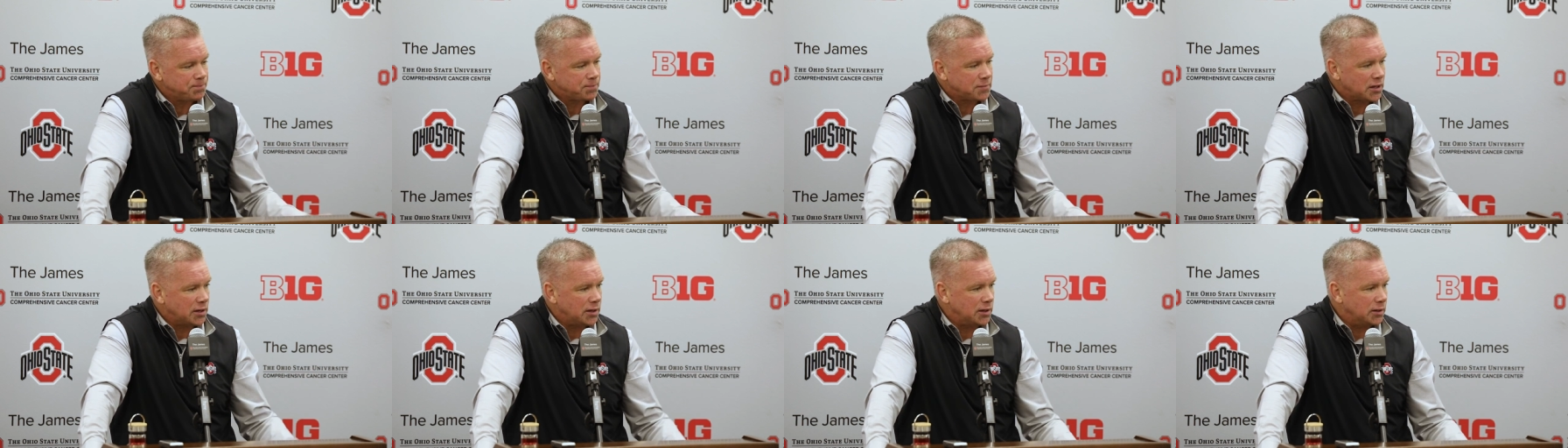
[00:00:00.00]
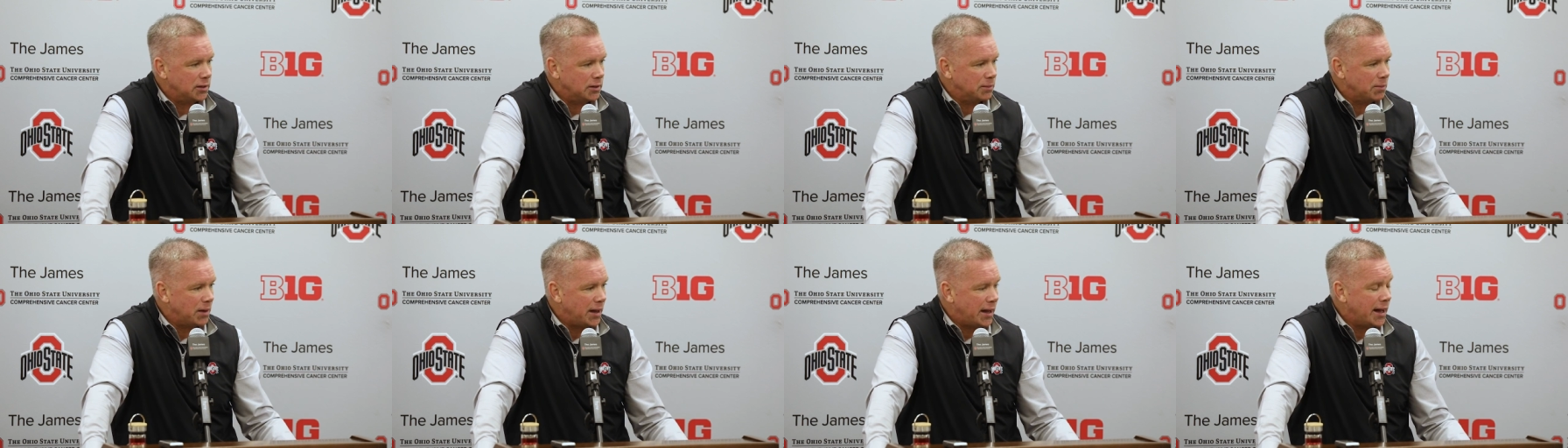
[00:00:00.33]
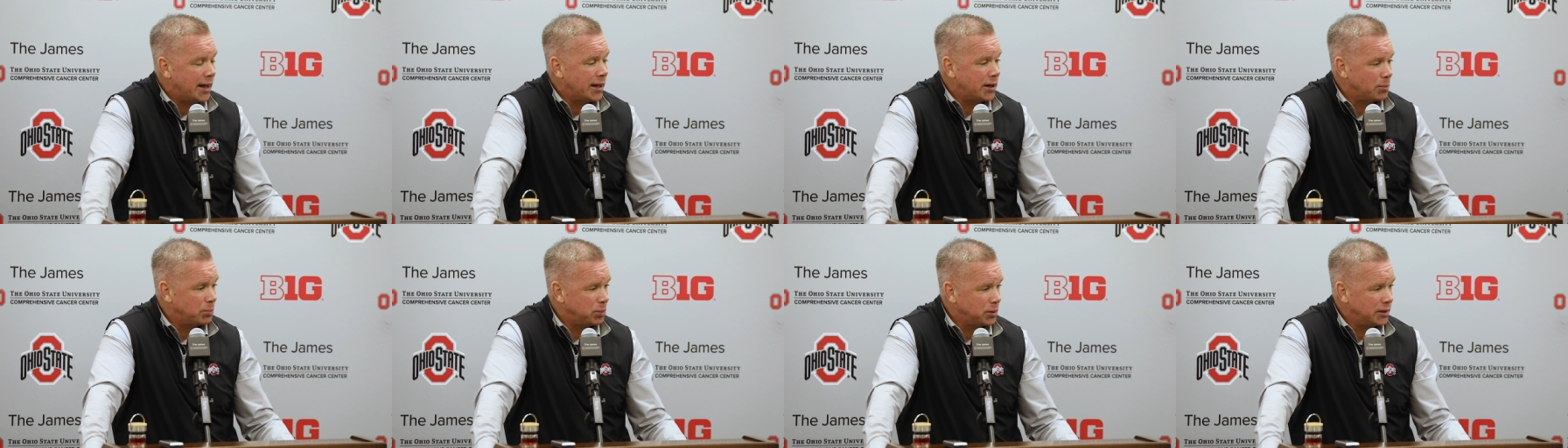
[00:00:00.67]
um,
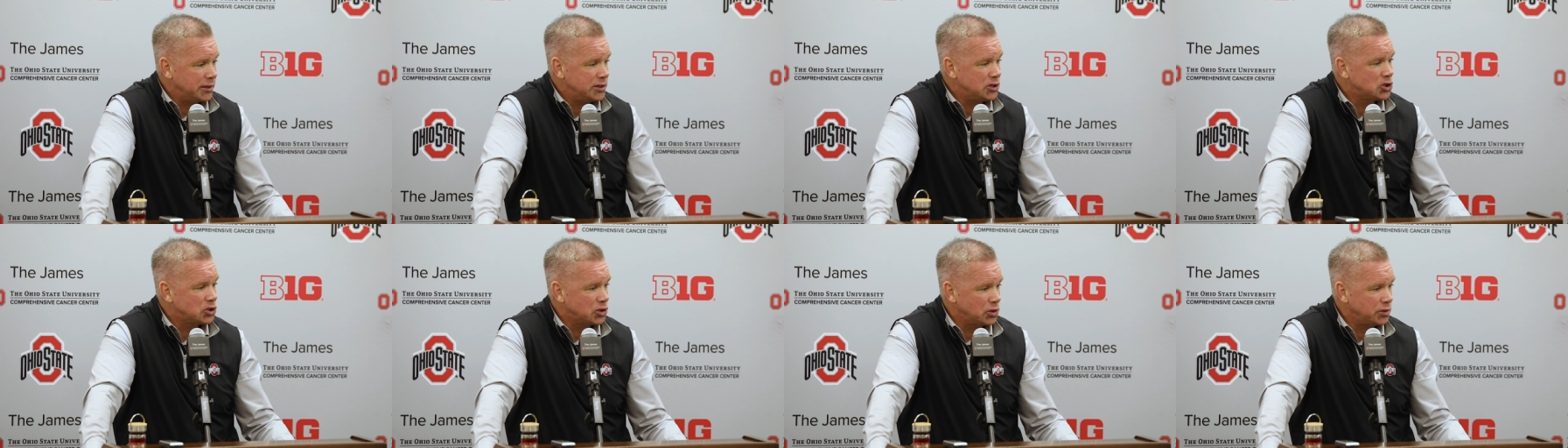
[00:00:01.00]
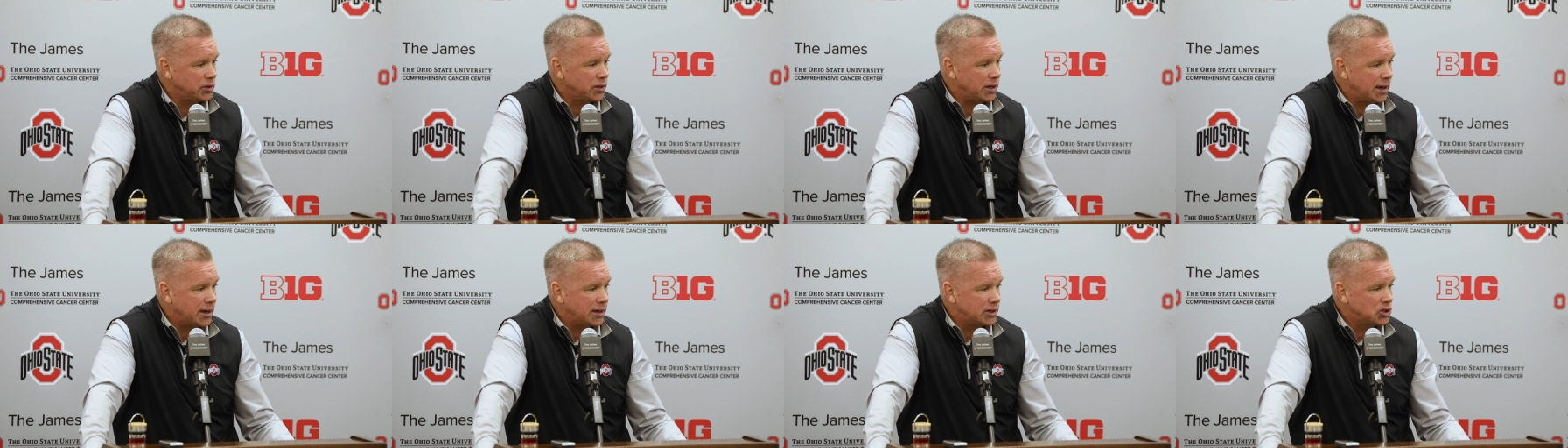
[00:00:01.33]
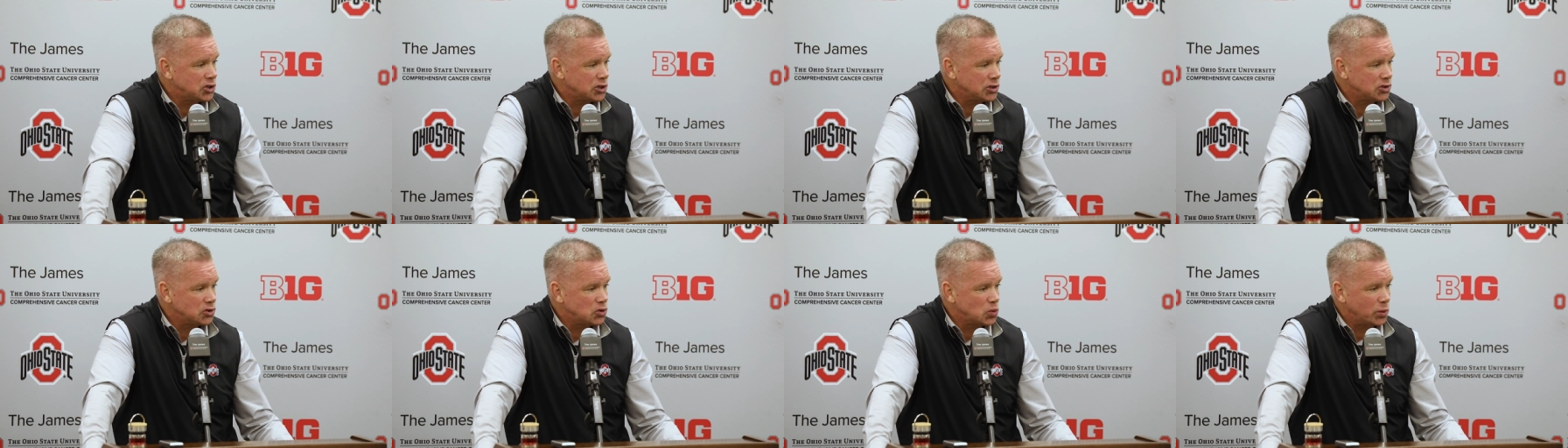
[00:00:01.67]
how to play certain
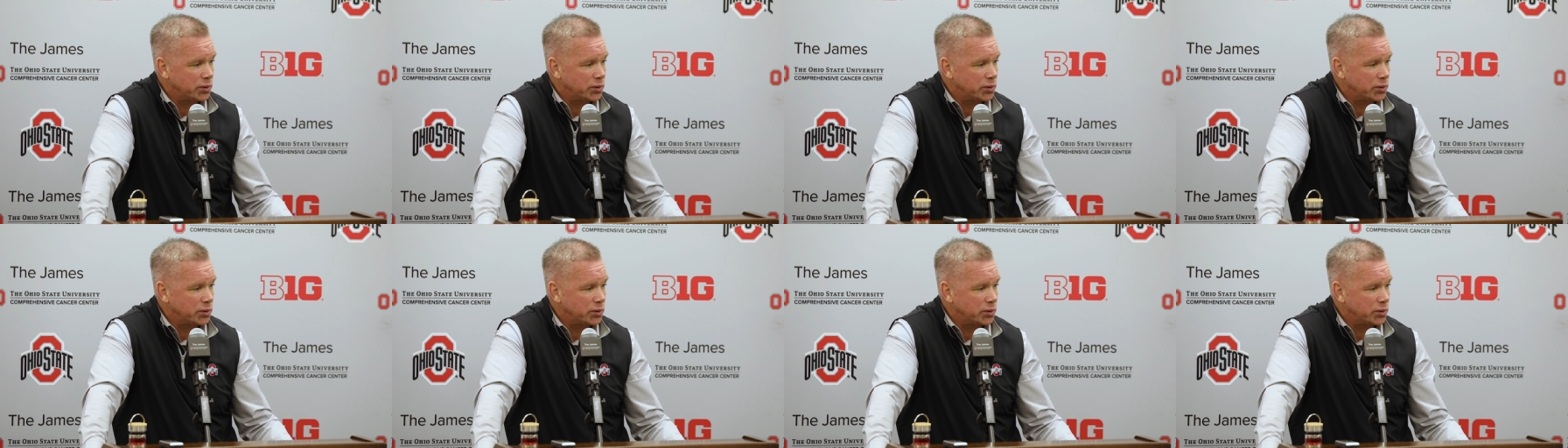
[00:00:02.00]
actions,